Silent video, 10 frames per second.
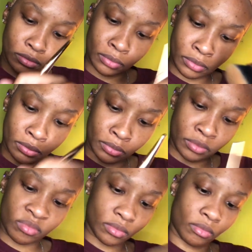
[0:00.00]
I,
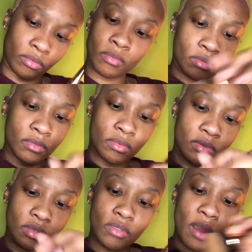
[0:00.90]
again, like
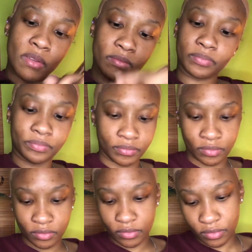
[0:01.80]
I said, I did
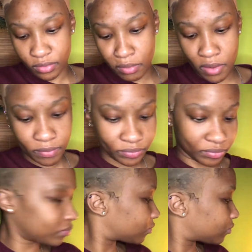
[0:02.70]
a second
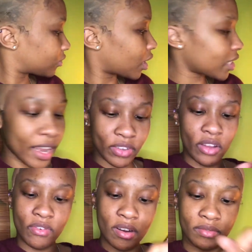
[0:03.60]
layer of the
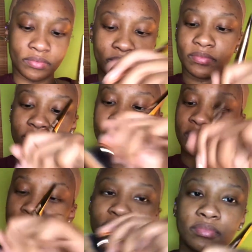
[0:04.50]
spray
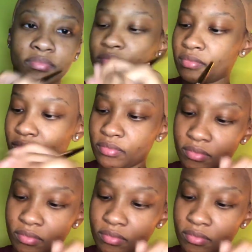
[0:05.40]
on the